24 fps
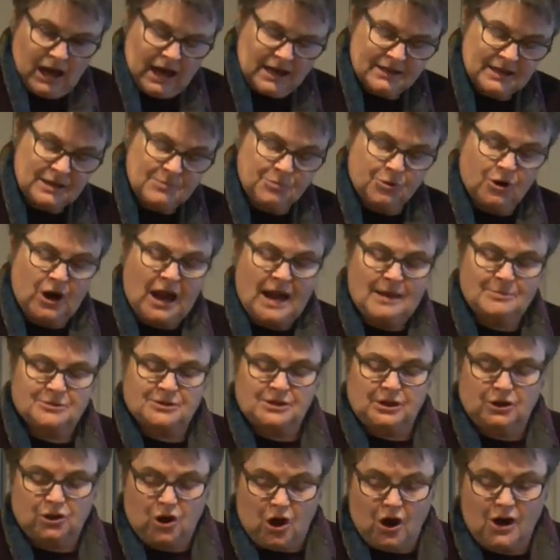I think perhaps
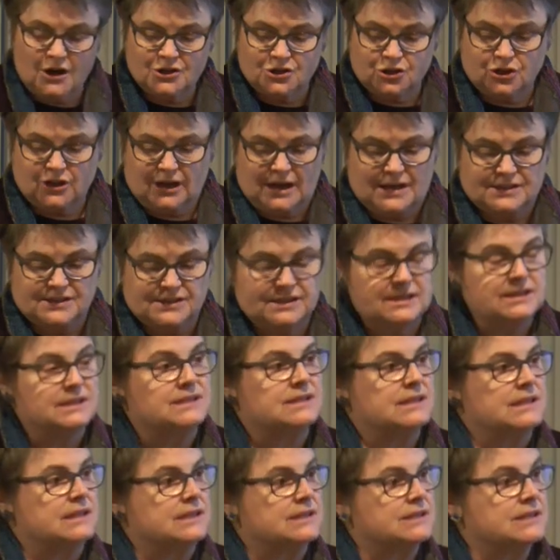the larger lesson is
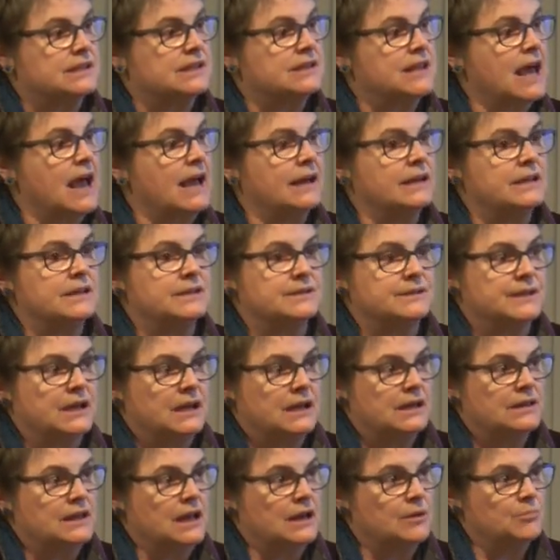this, and that is
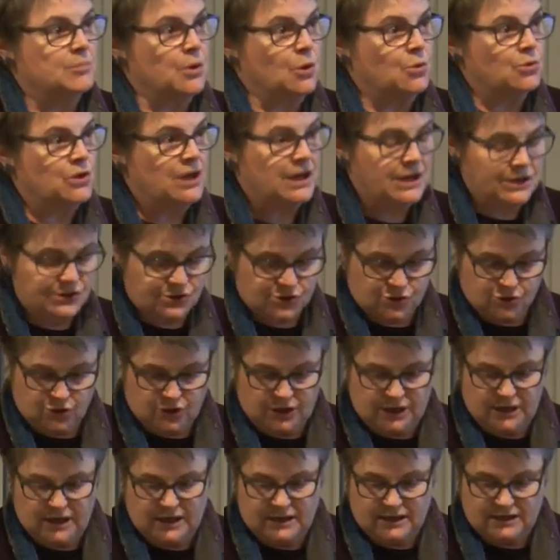that in both
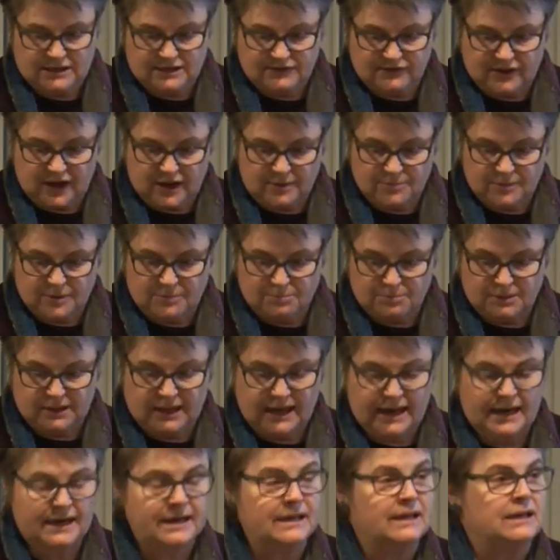history and in development
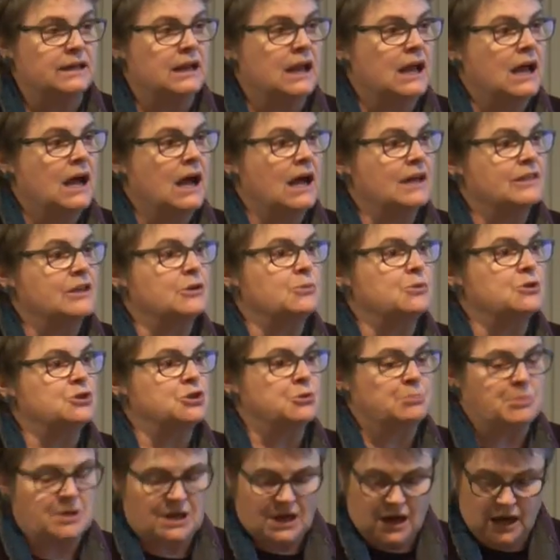planning, I think we
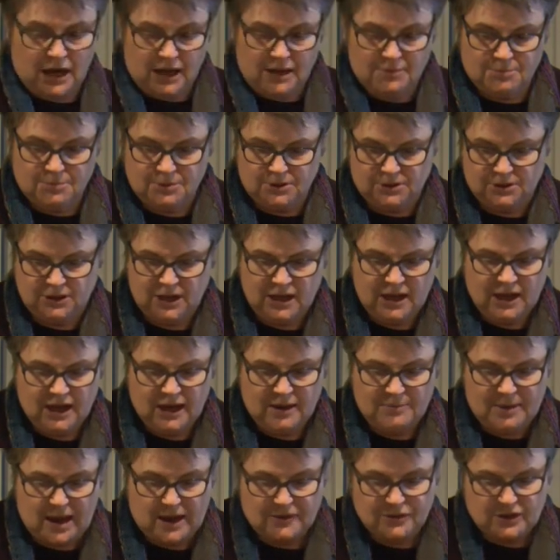should be humble
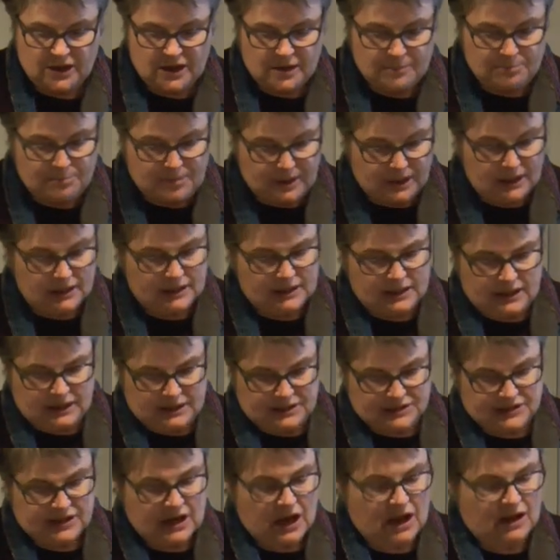about the
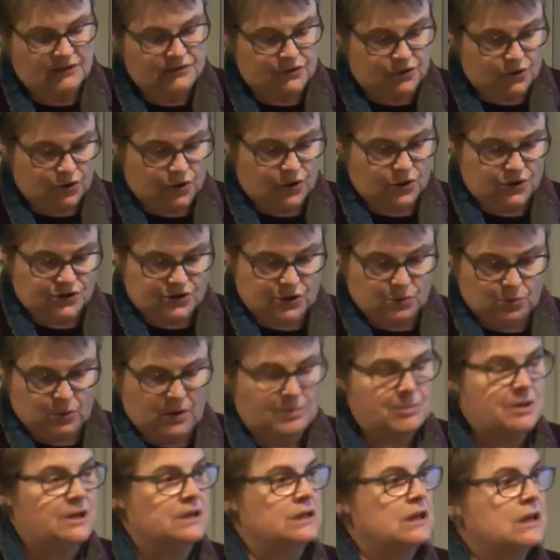abilities of girls and
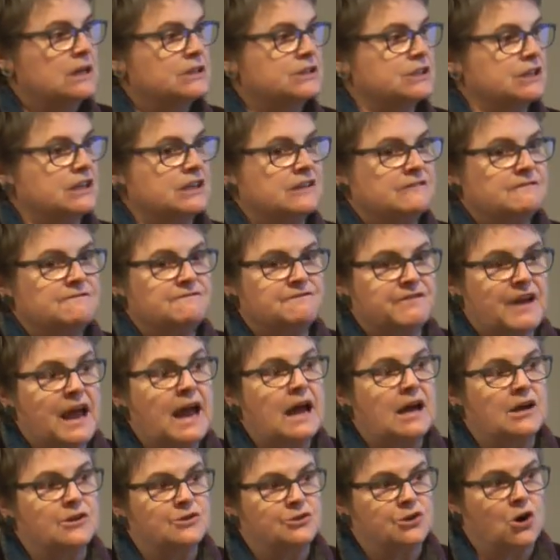women to
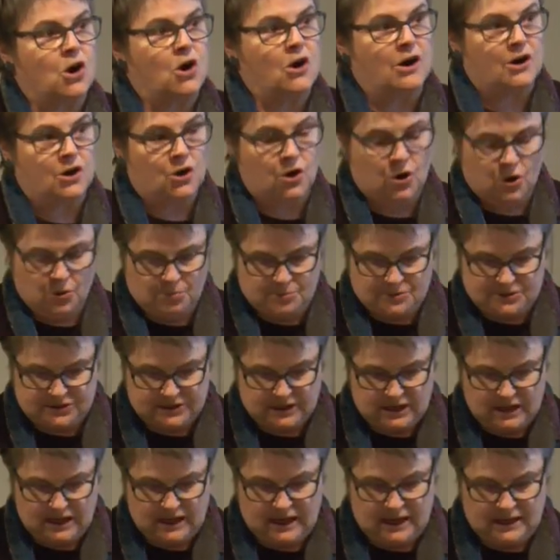confound our hopes
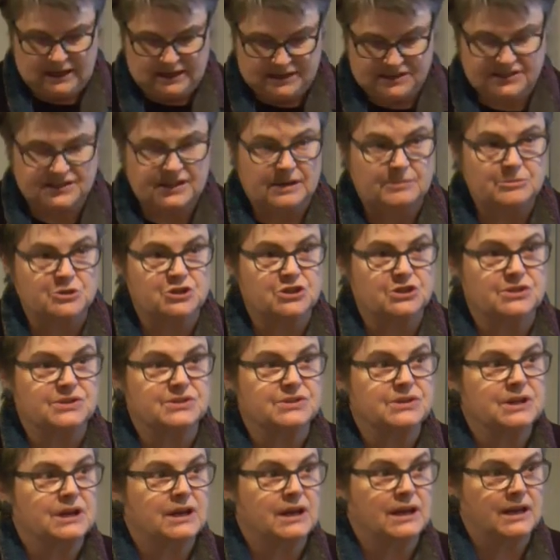and
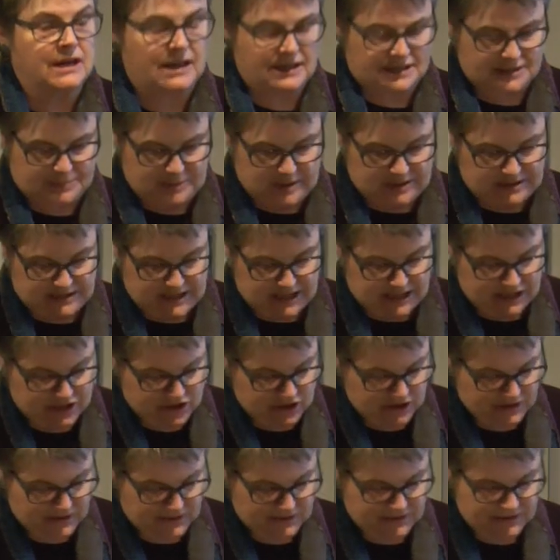assumptions and
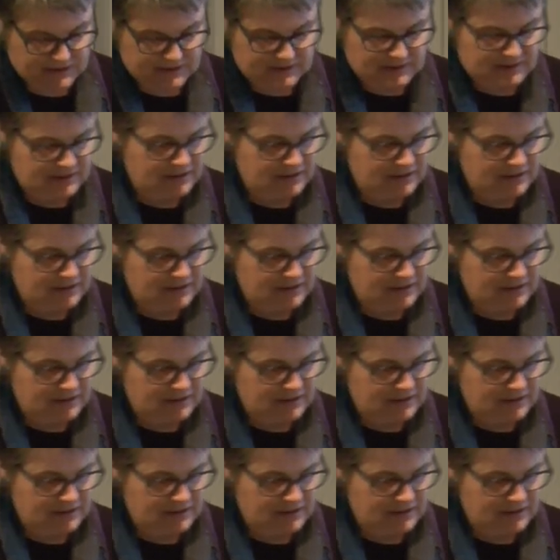expectations.